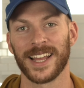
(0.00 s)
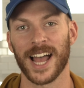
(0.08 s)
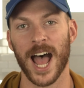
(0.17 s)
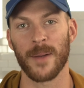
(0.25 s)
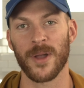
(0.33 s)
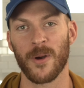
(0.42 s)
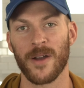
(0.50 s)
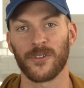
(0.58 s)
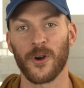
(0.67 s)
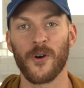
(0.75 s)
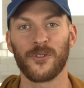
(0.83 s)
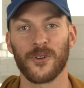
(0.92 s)
Um,
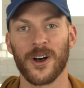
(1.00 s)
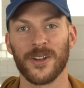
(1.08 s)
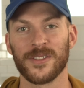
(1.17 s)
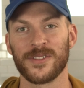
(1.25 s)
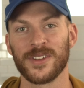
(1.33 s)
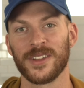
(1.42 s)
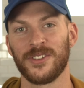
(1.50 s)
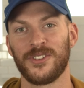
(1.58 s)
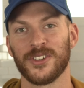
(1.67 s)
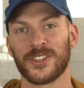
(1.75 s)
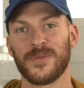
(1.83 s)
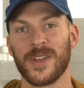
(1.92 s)
however, overall,
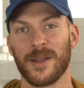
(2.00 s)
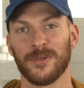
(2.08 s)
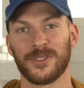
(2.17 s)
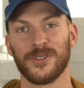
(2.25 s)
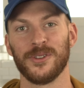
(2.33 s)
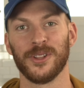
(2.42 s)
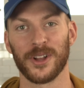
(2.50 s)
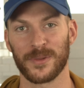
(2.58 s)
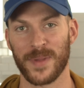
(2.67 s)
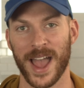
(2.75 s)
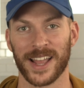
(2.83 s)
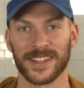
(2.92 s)
just to be able to
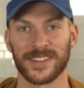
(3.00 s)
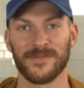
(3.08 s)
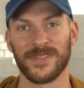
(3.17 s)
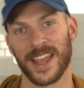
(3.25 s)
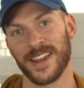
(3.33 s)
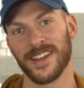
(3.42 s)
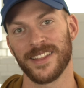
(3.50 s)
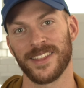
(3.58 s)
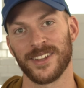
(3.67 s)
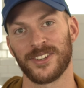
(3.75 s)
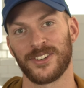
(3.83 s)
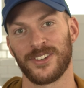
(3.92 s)
look back at some data
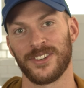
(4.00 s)
that